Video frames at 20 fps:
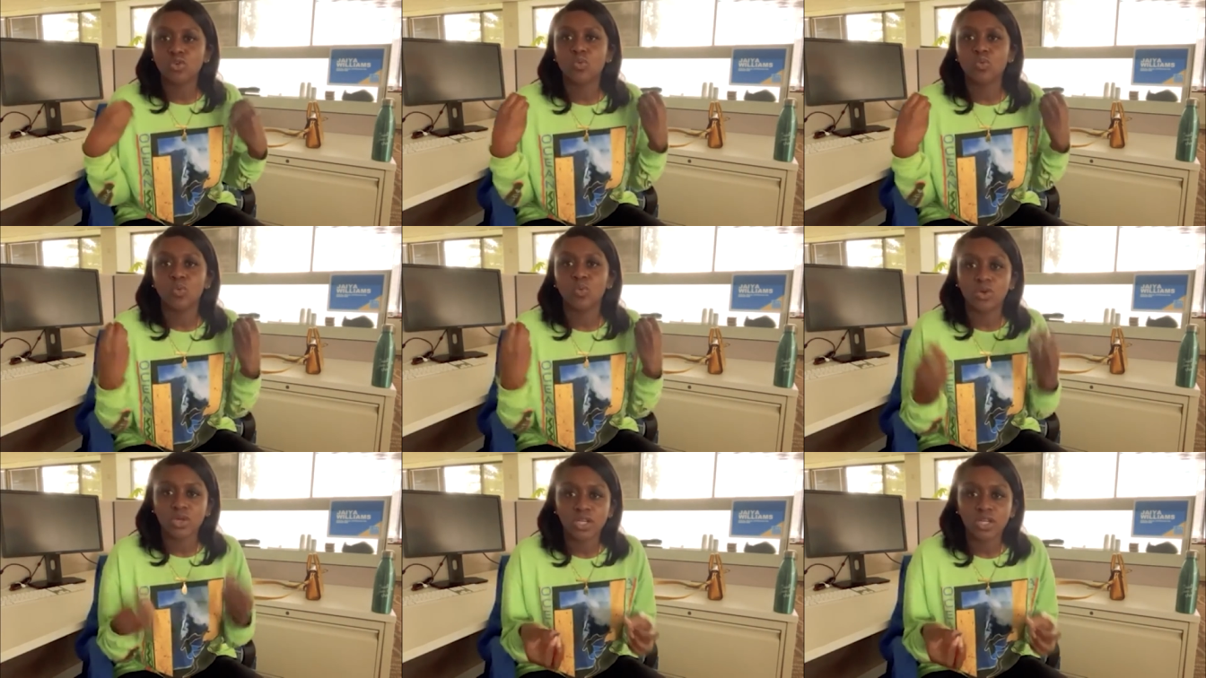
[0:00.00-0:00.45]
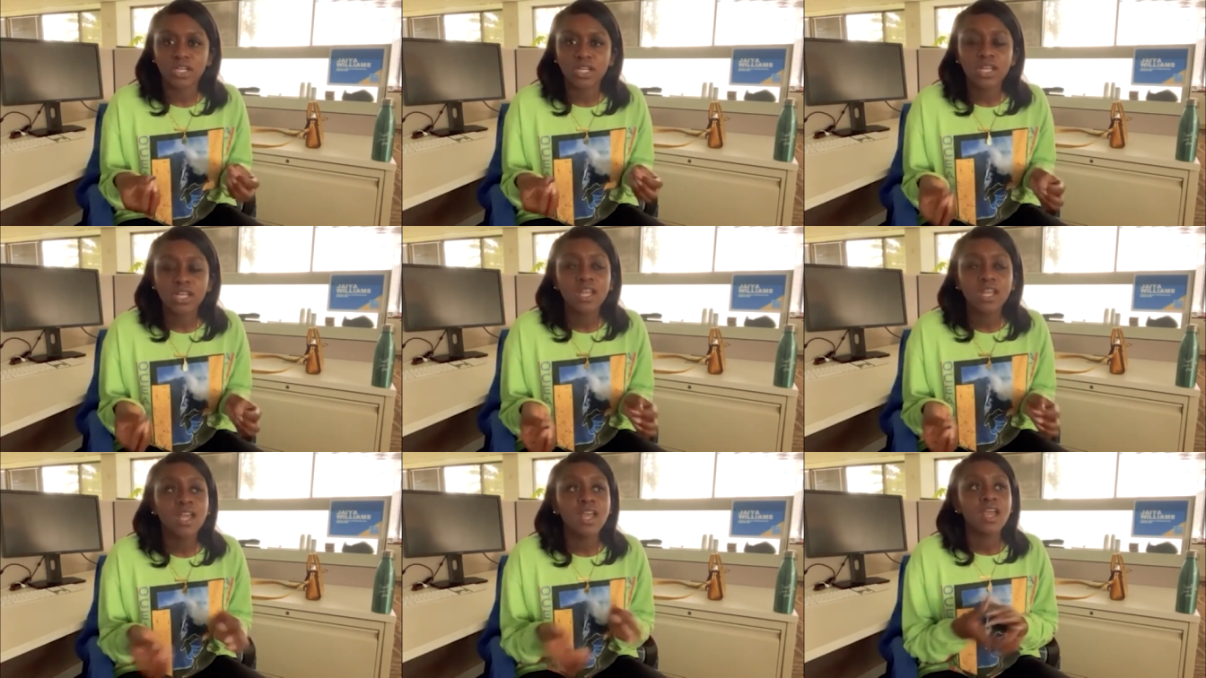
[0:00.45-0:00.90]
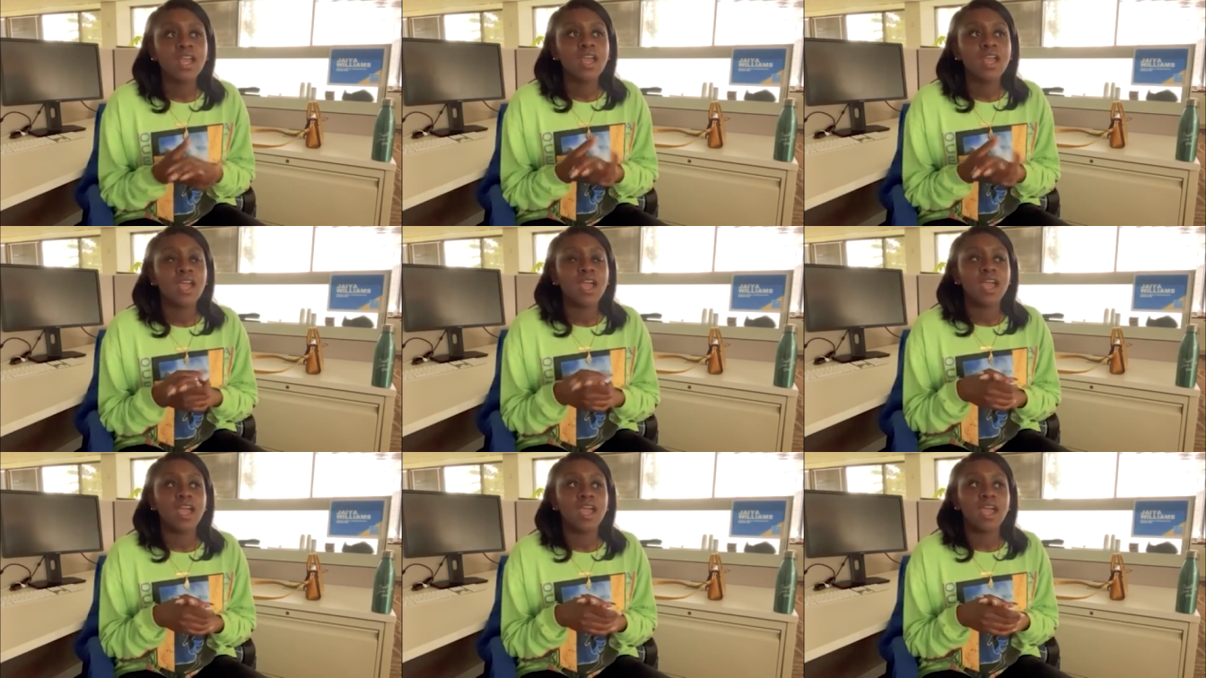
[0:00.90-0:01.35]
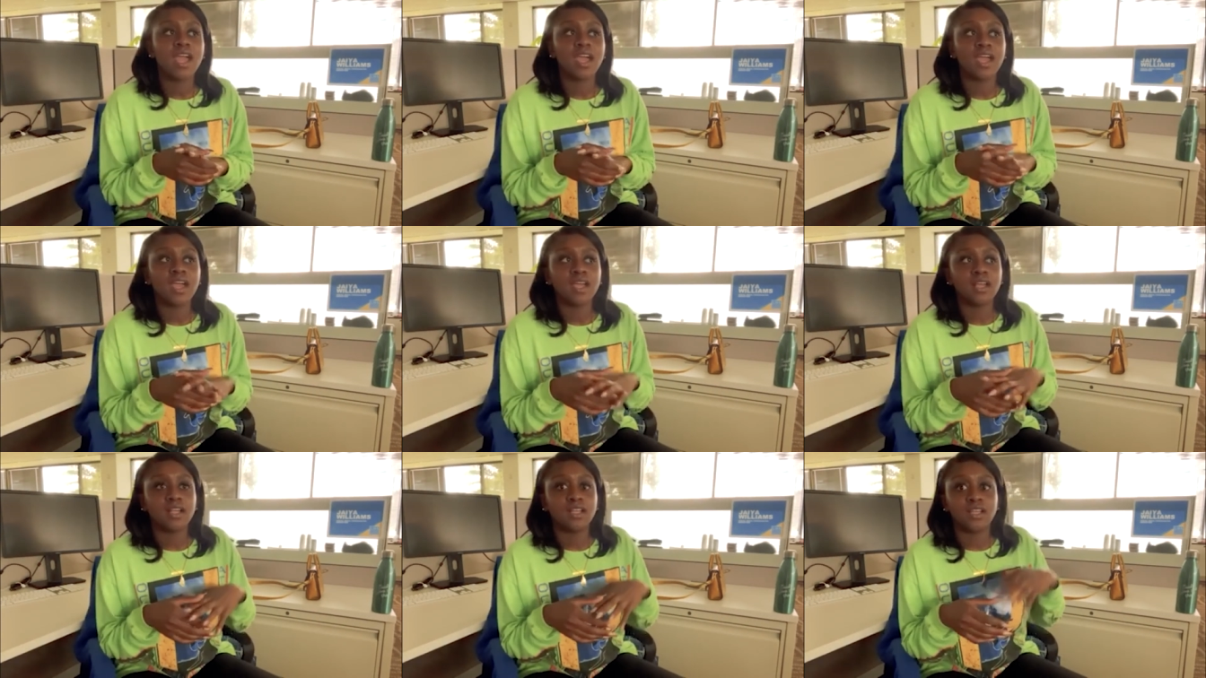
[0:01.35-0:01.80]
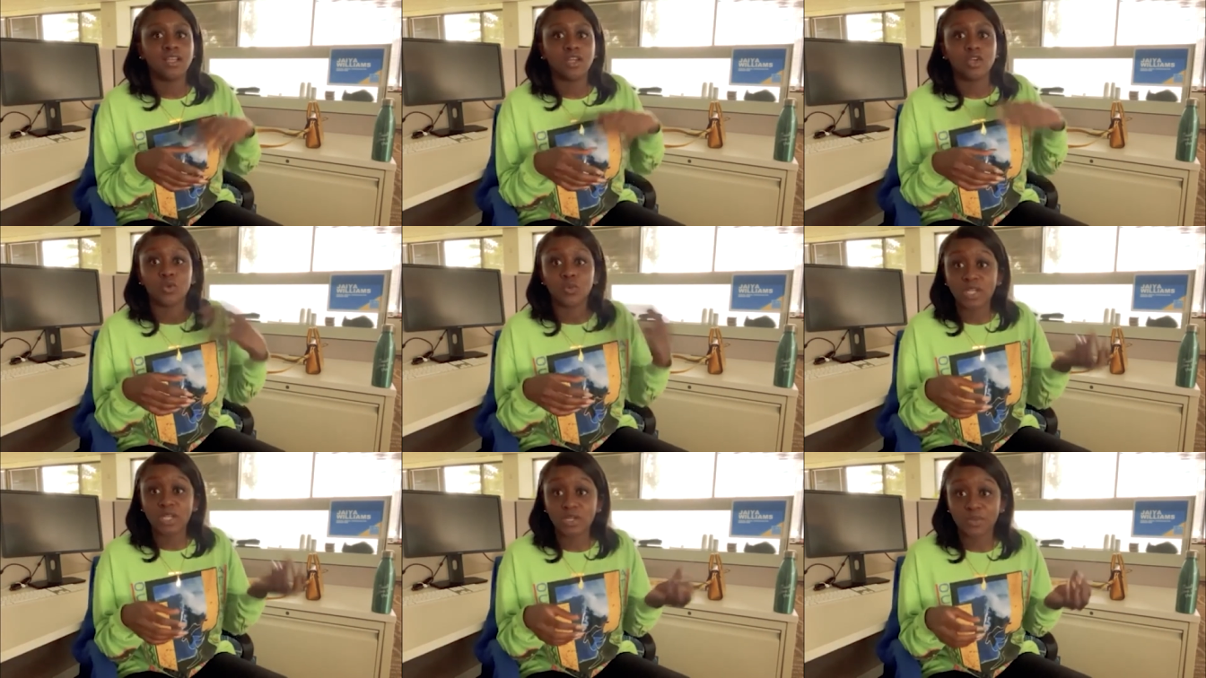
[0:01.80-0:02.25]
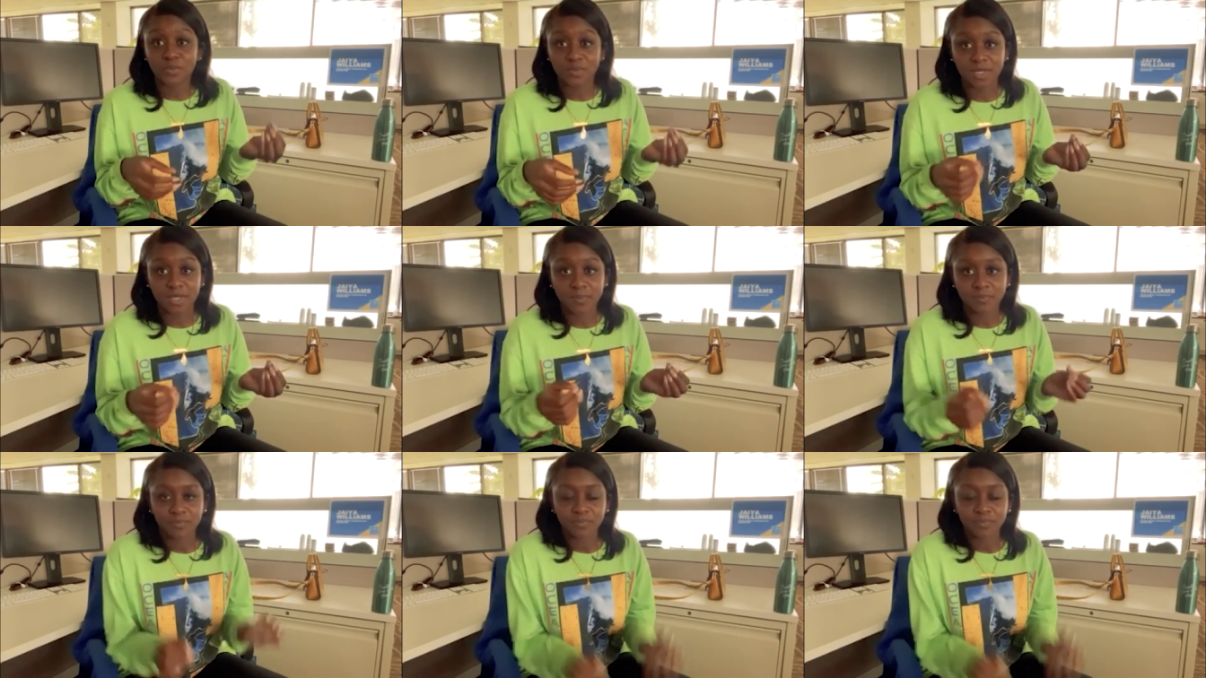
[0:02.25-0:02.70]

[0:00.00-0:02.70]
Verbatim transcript: wood, and greenery.